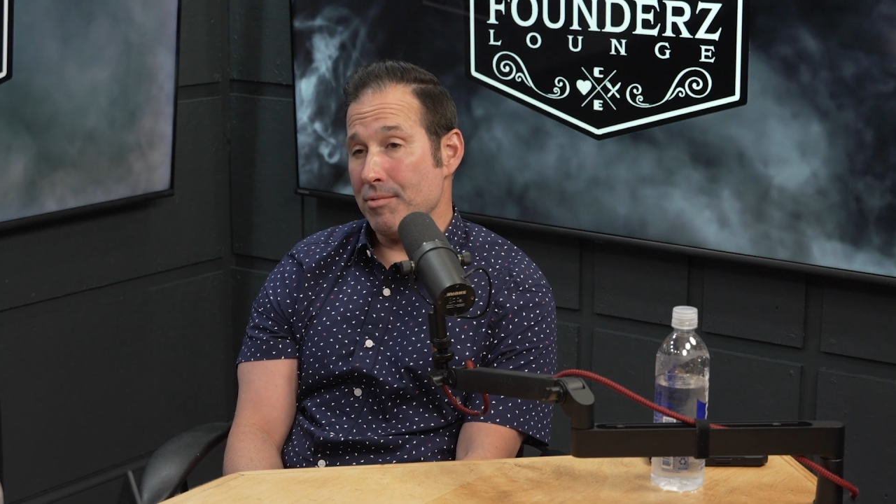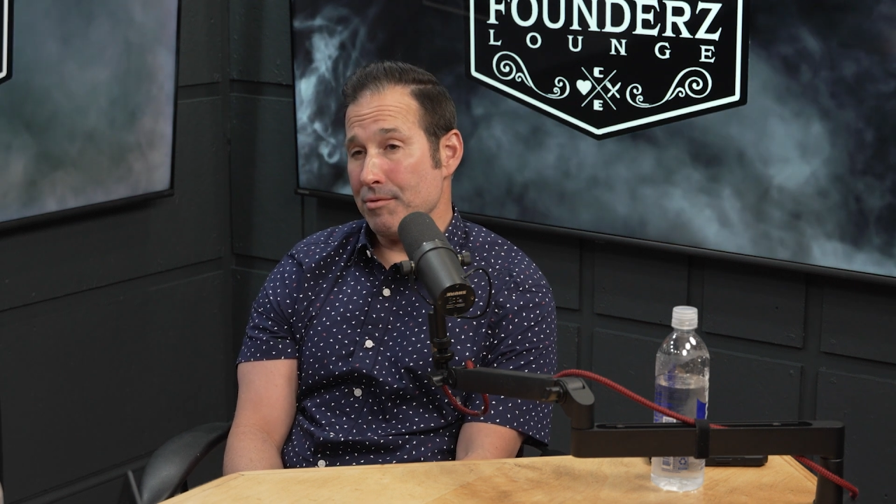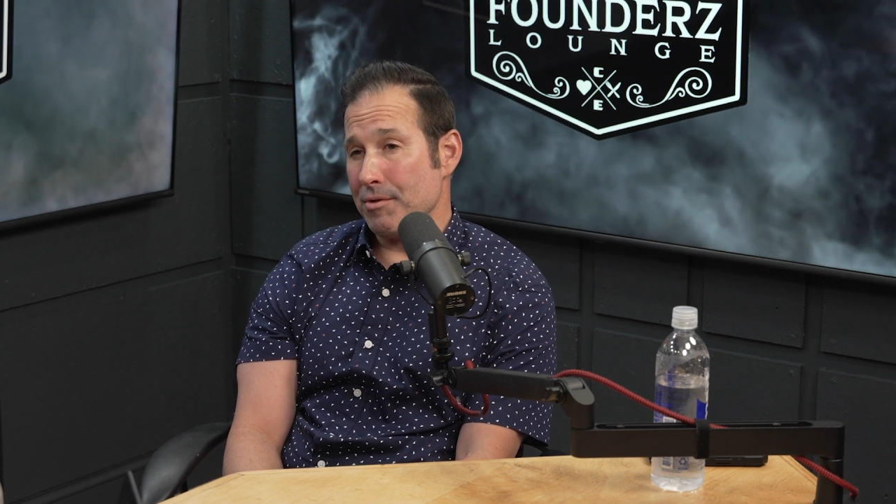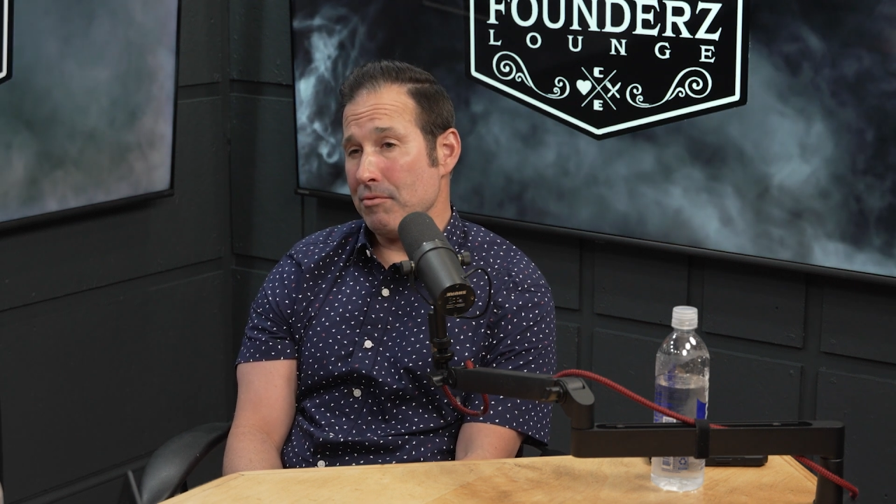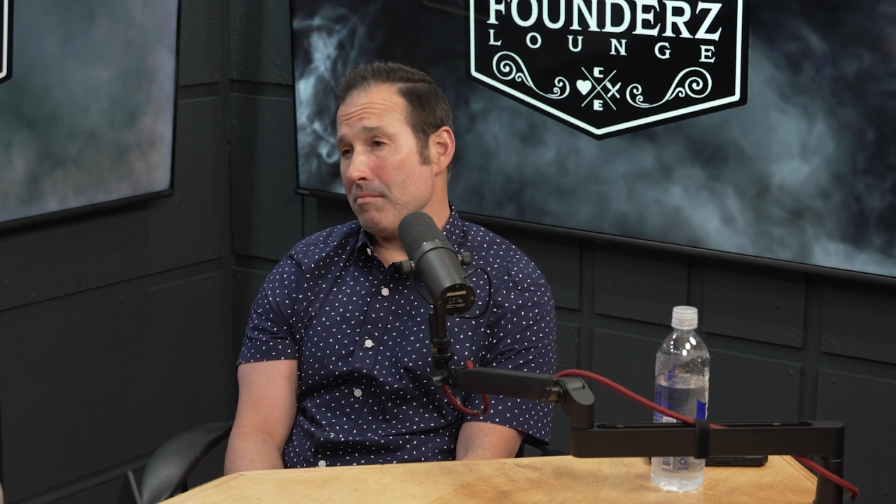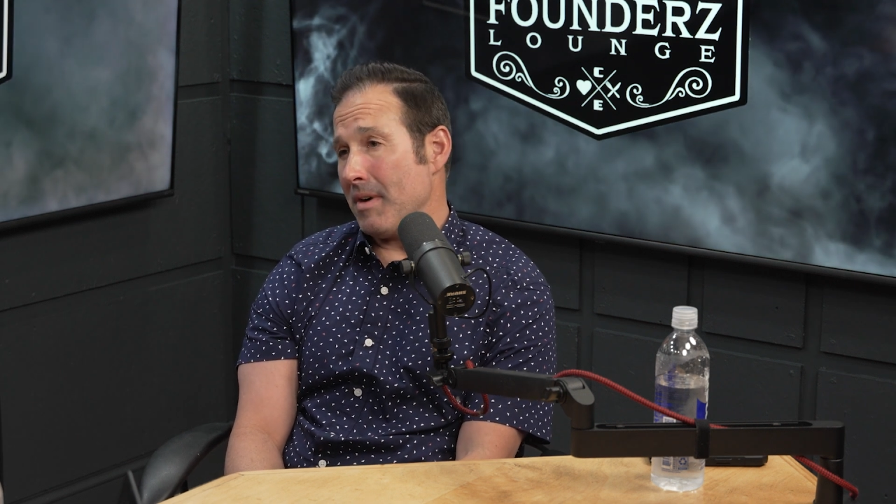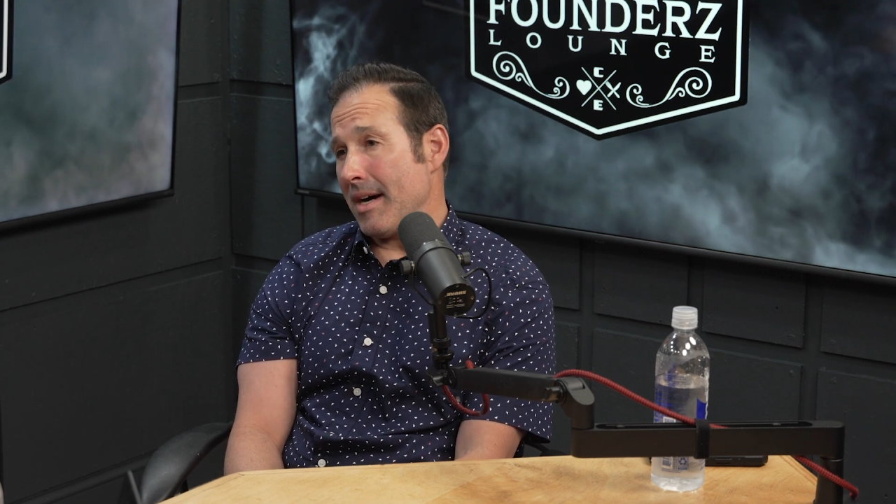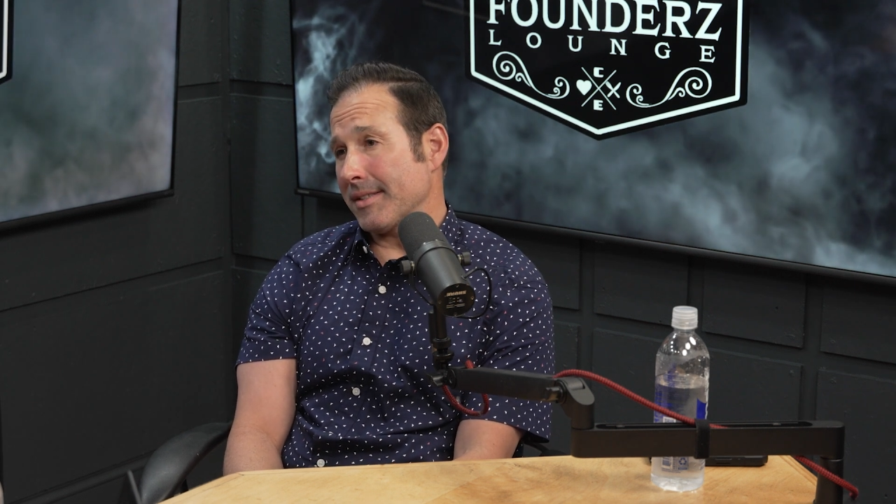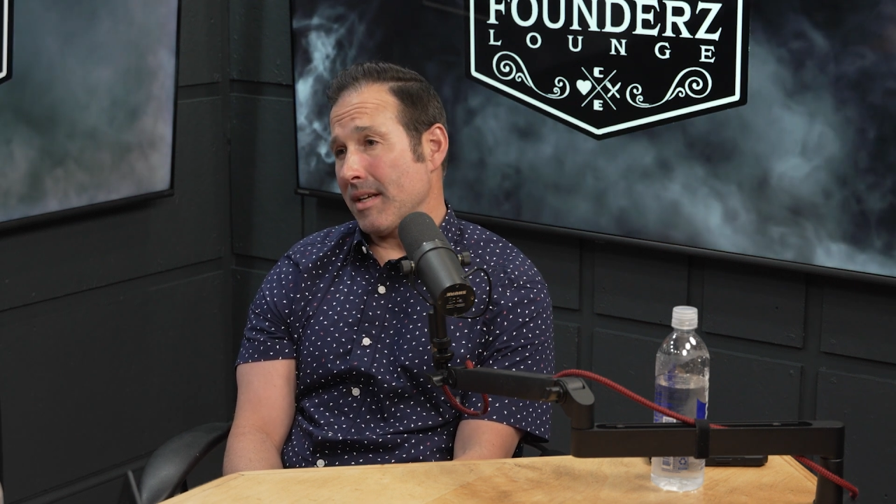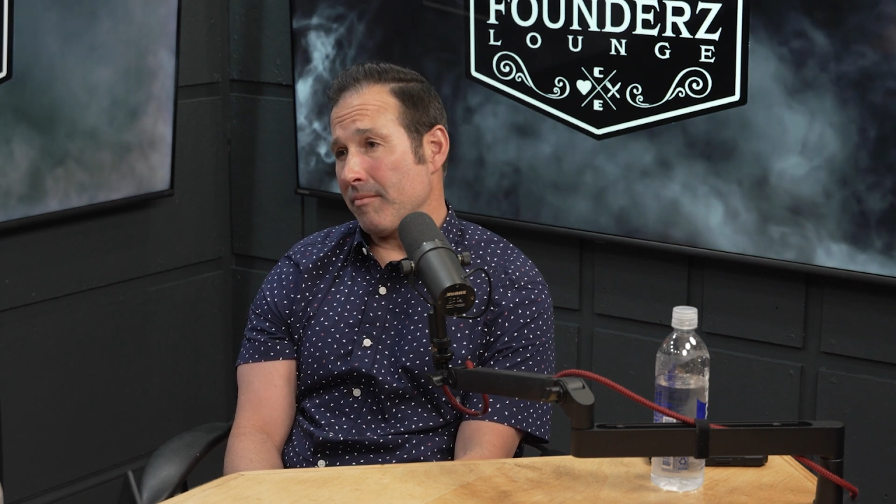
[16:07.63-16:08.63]
buku
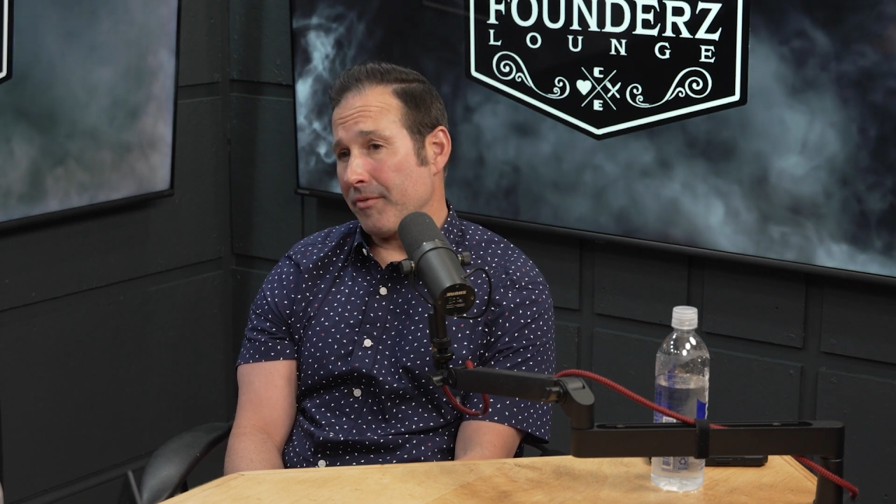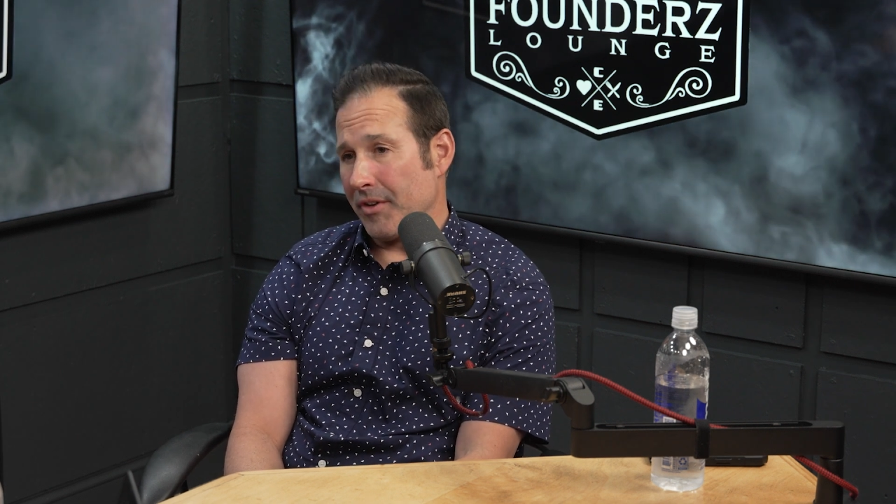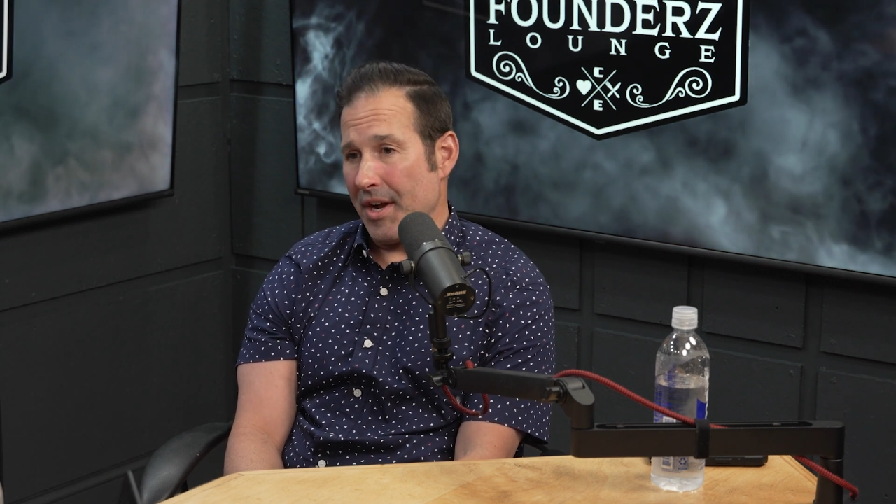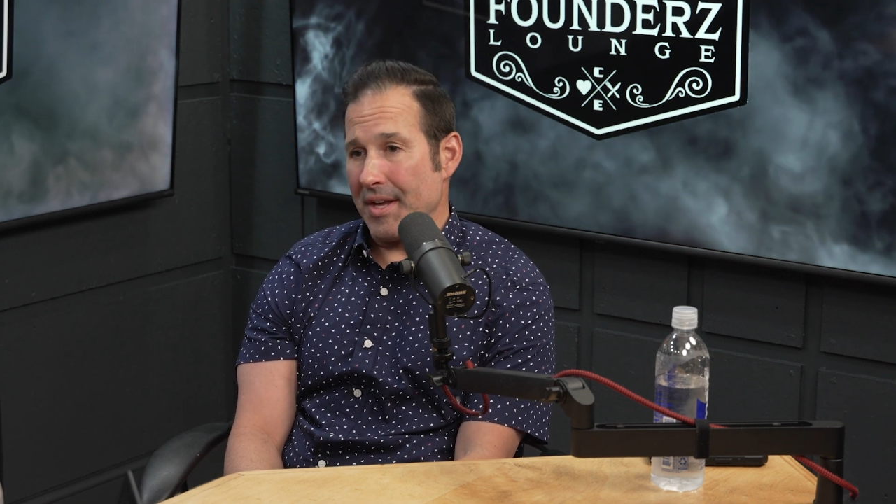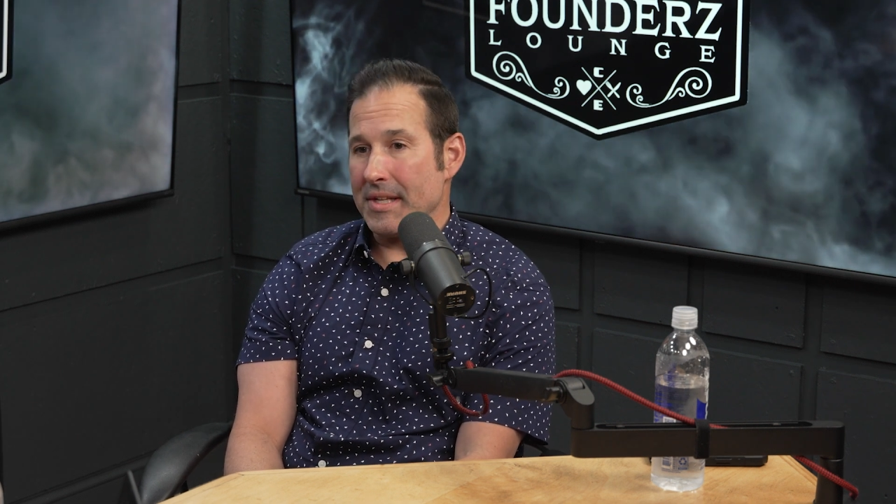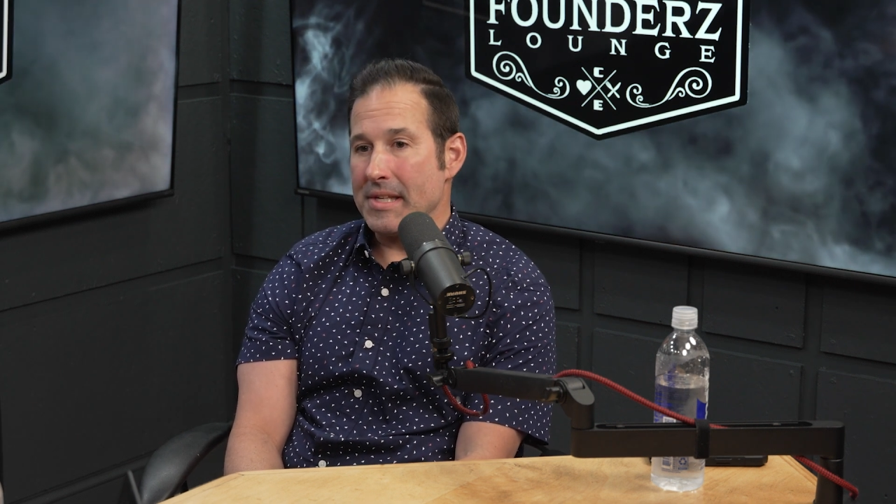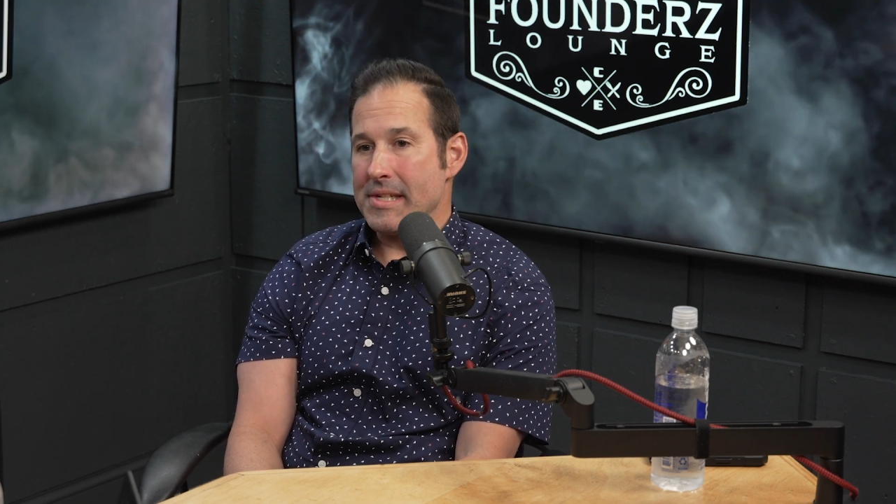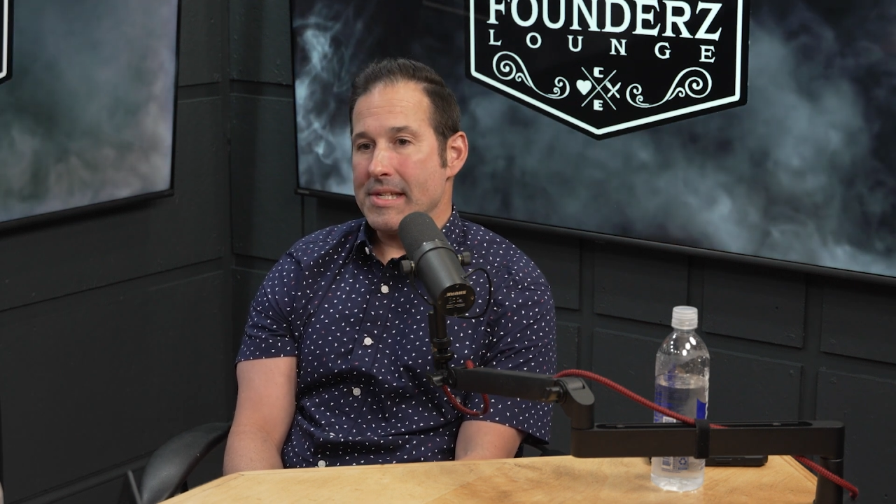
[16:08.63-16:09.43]
bucks up front